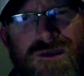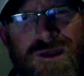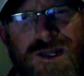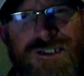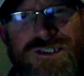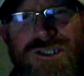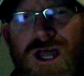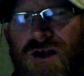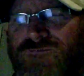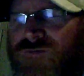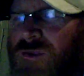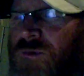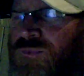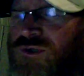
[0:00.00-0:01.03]
It's not
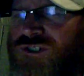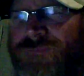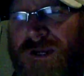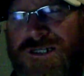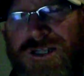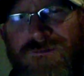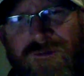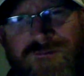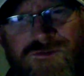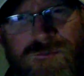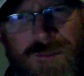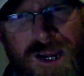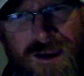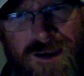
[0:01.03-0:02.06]
from the perspective of a
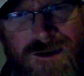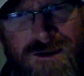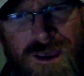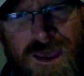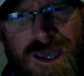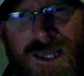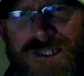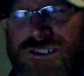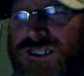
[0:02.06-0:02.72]
man. It's